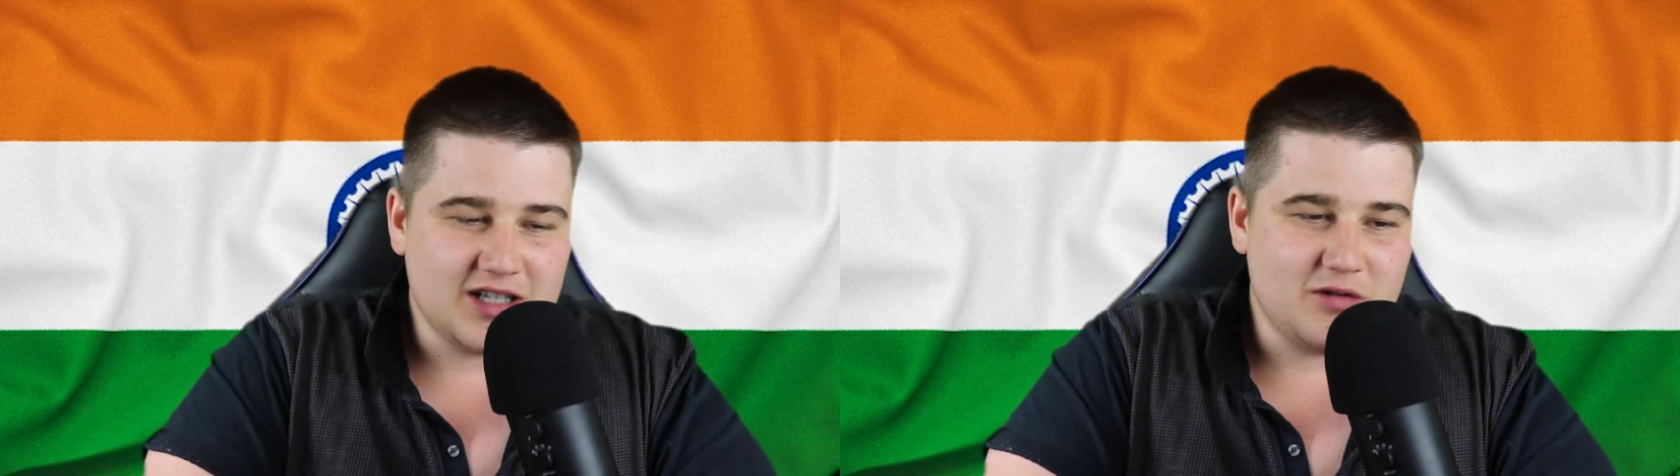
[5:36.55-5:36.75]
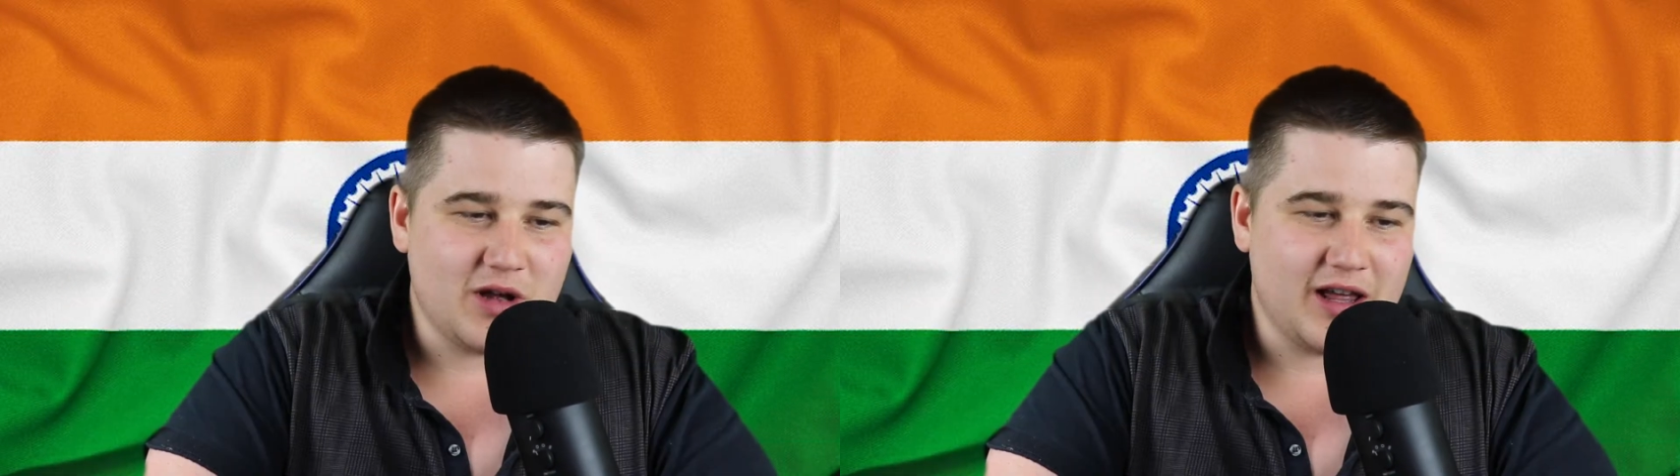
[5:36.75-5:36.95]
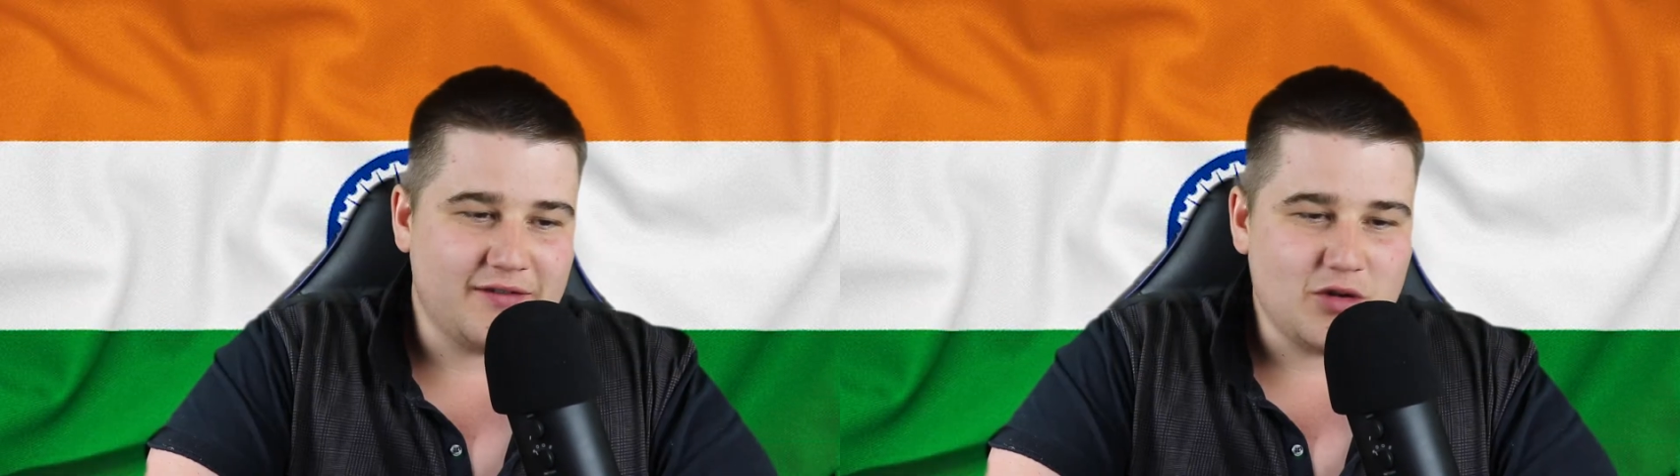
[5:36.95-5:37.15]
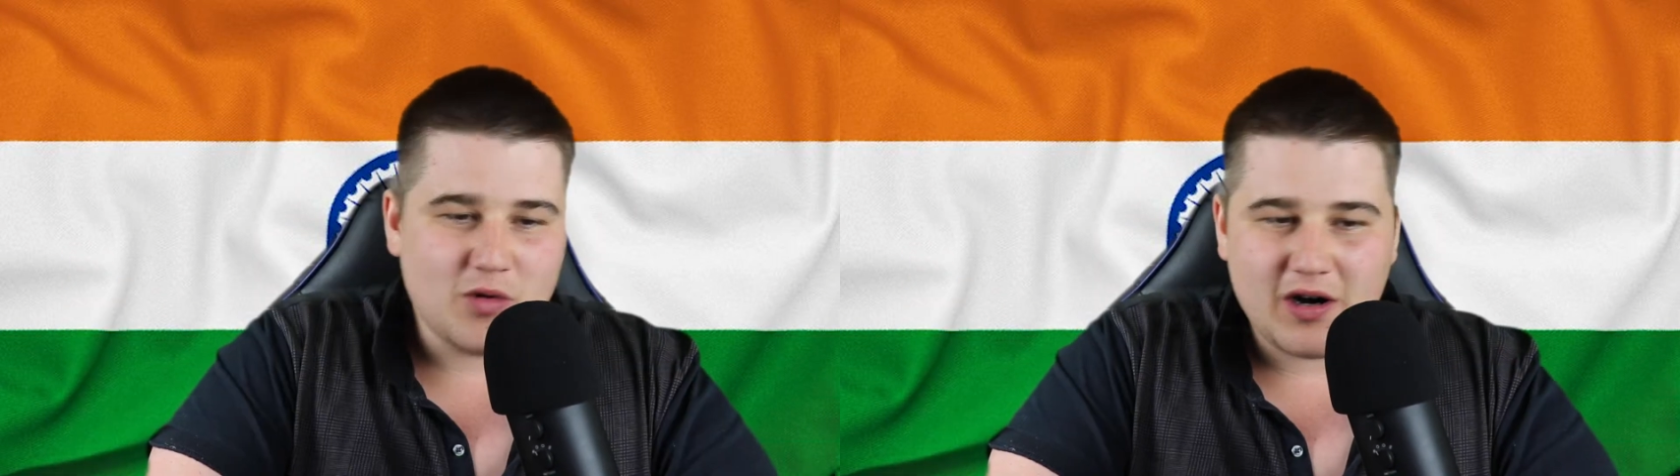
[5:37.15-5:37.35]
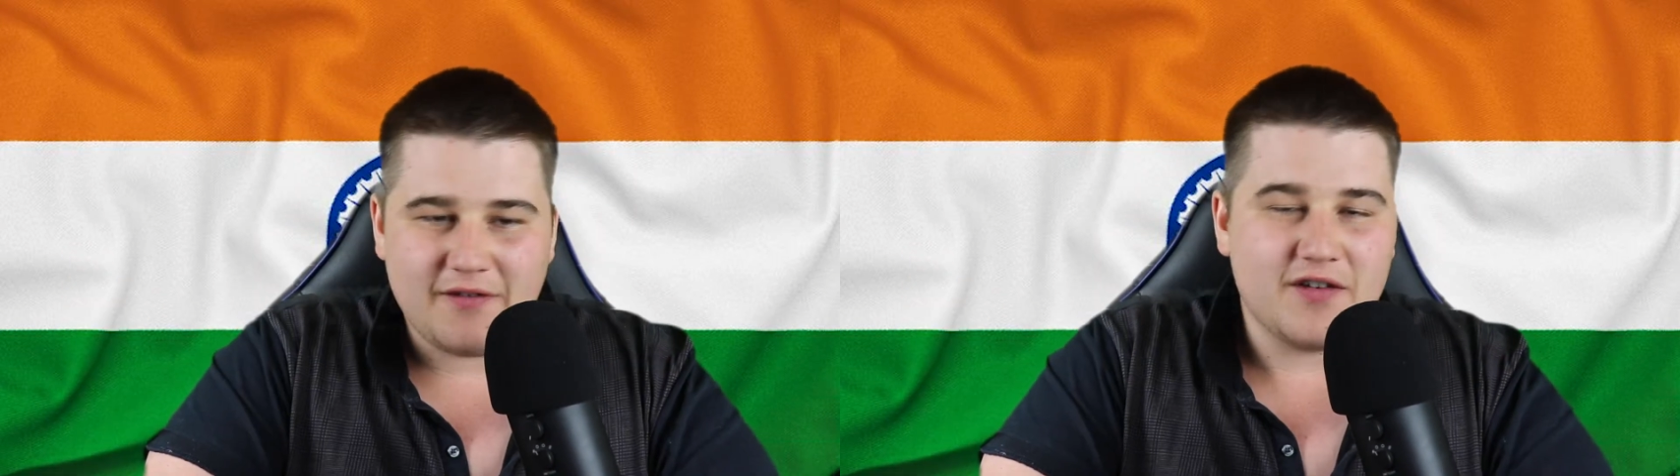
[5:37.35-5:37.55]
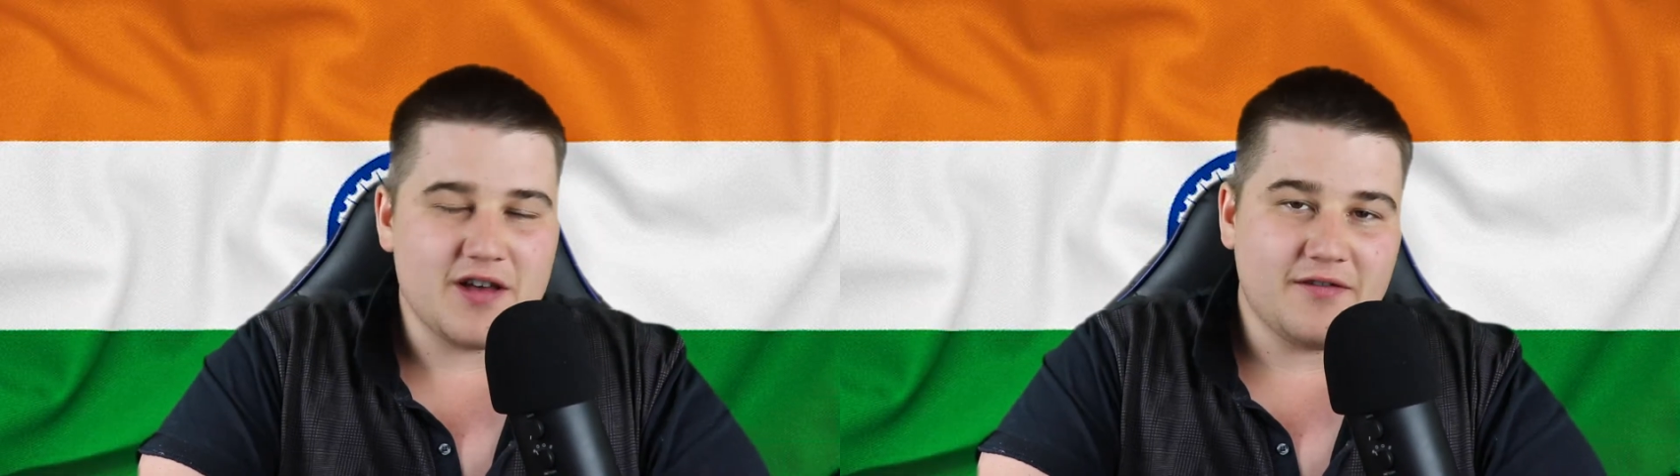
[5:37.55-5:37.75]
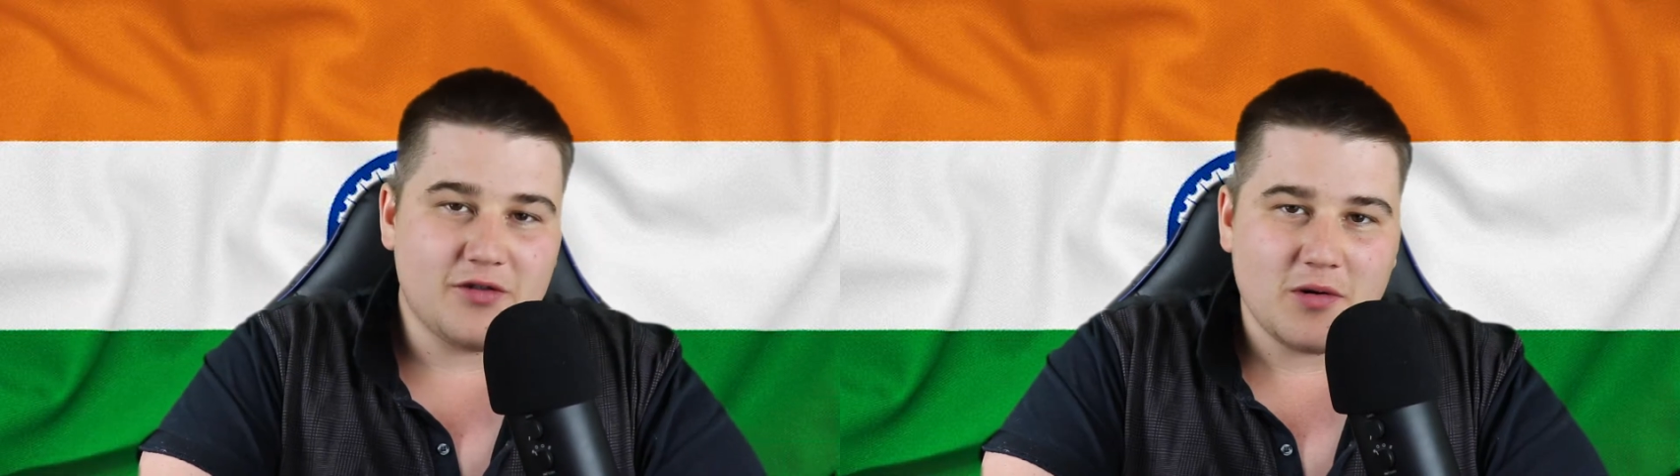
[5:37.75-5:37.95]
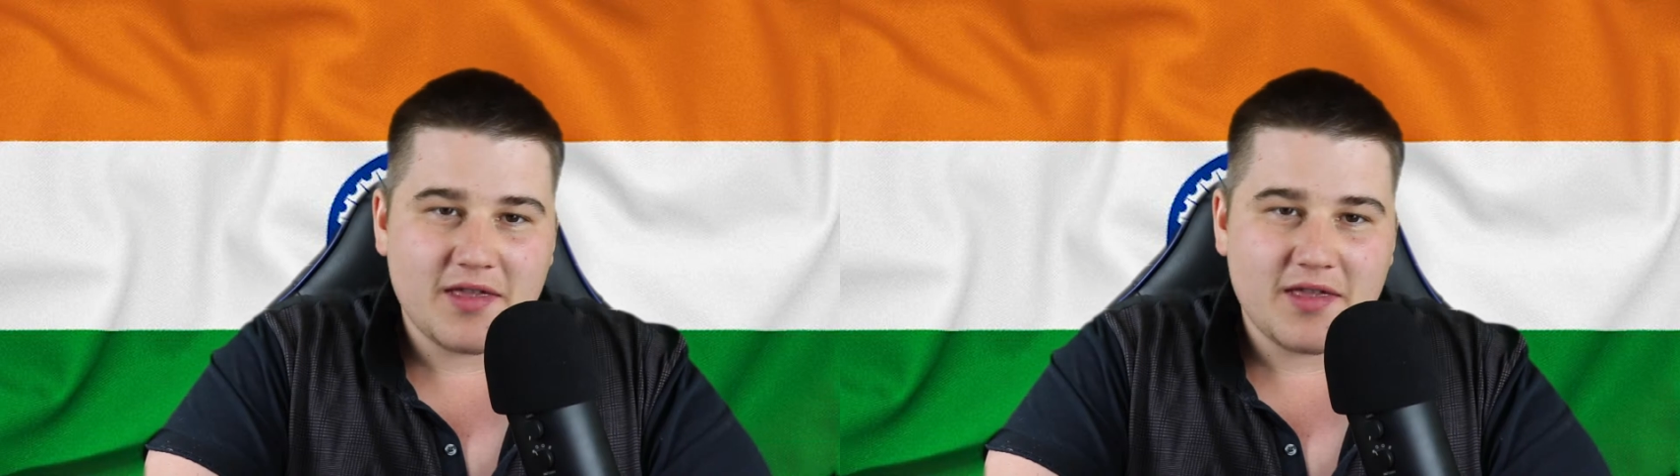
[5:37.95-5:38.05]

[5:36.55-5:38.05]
See if you are fearful